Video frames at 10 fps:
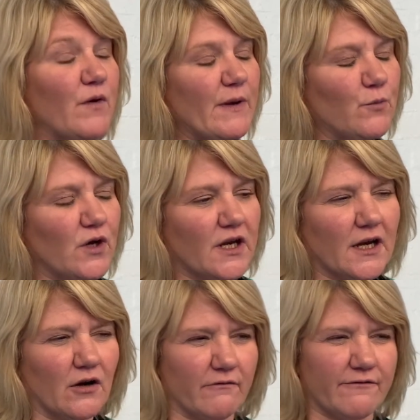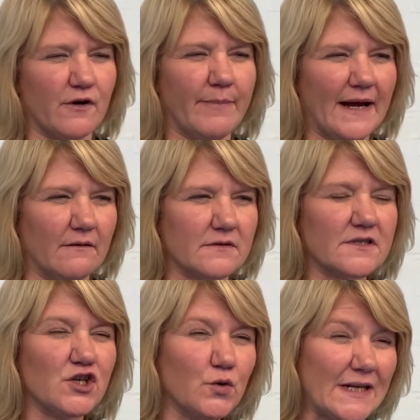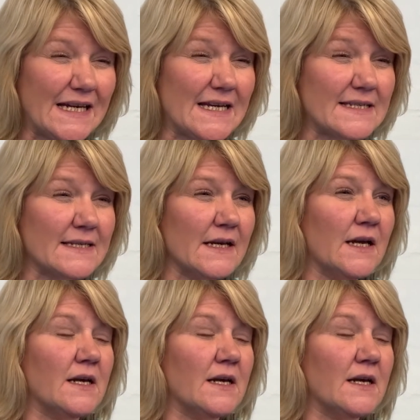we've been working on for about 2 years.